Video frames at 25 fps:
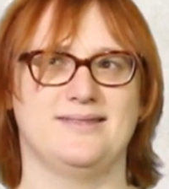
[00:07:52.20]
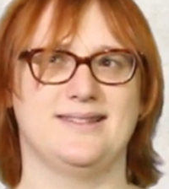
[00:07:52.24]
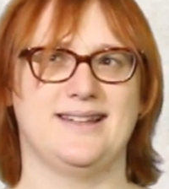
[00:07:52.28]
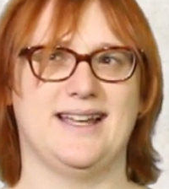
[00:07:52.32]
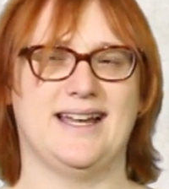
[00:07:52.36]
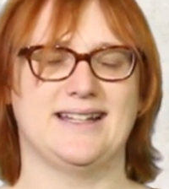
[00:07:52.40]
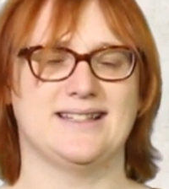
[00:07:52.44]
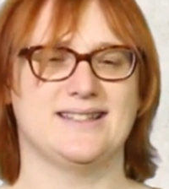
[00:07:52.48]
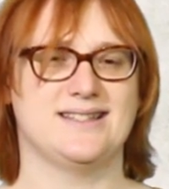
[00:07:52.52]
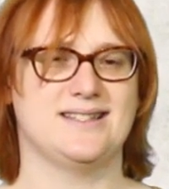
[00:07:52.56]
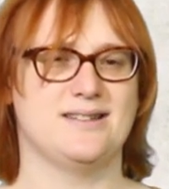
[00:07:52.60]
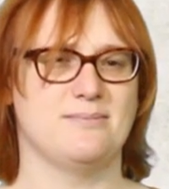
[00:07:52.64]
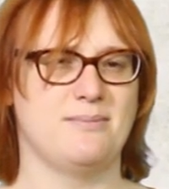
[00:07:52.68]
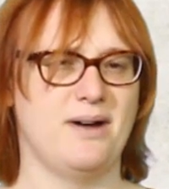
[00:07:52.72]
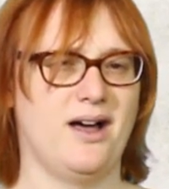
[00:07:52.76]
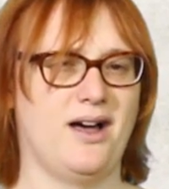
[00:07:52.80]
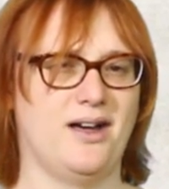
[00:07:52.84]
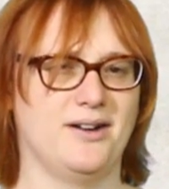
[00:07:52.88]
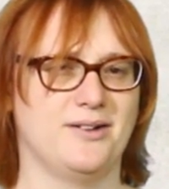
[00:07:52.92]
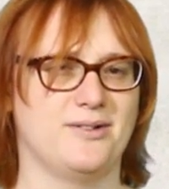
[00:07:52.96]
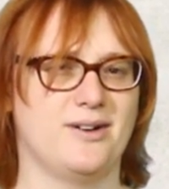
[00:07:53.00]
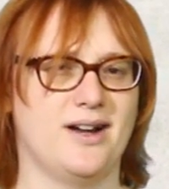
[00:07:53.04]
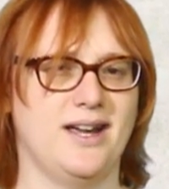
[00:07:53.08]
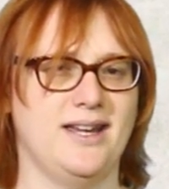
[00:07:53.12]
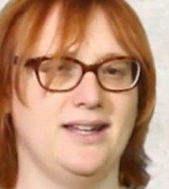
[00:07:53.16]
That's
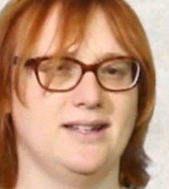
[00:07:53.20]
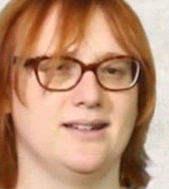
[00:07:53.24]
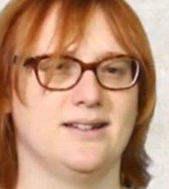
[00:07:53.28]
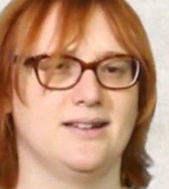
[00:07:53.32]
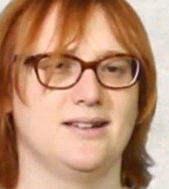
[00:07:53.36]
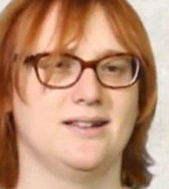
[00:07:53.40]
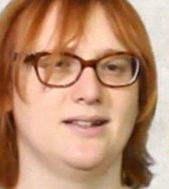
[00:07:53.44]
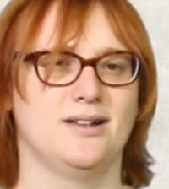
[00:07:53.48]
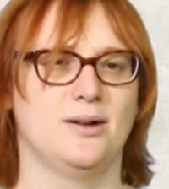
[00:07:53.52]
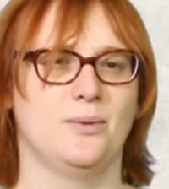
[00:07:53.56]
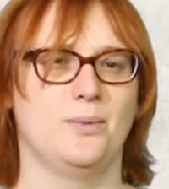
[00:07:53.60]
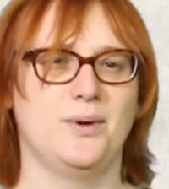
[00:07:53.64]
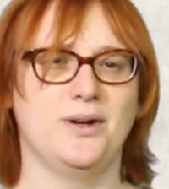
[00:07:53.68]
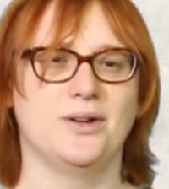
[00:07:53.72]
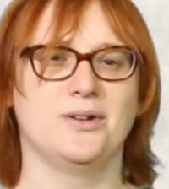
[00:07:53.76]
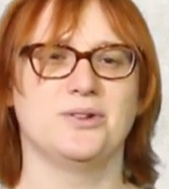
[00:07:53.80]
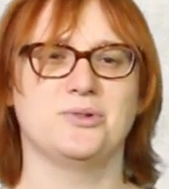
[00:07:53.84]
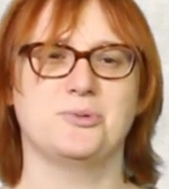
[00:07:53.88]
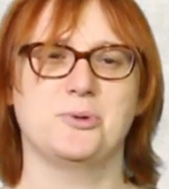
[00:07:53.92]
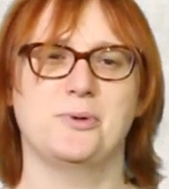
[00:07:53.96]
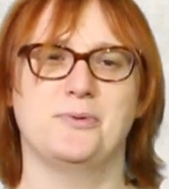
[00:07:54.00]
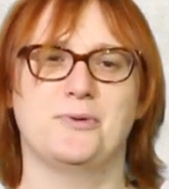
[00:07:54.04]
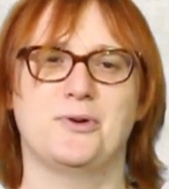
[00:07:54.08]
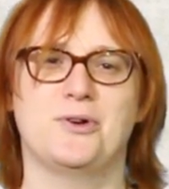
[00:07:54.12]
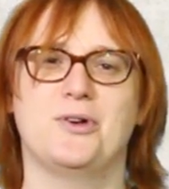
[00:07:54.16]
demand, right? We're not
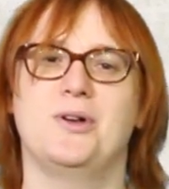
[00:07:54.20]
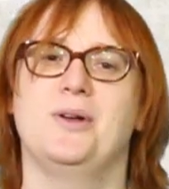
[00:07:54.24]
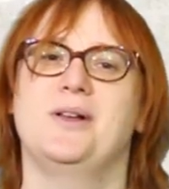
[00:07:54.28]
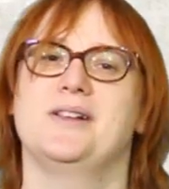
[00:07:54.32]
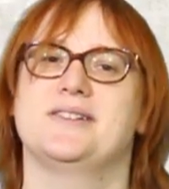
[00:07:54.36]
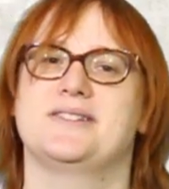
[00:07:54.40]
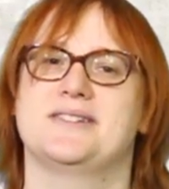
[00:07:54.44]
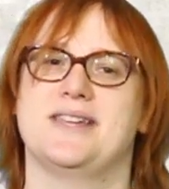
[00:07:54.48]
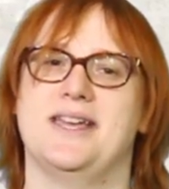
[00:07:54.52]
sure if Krüger's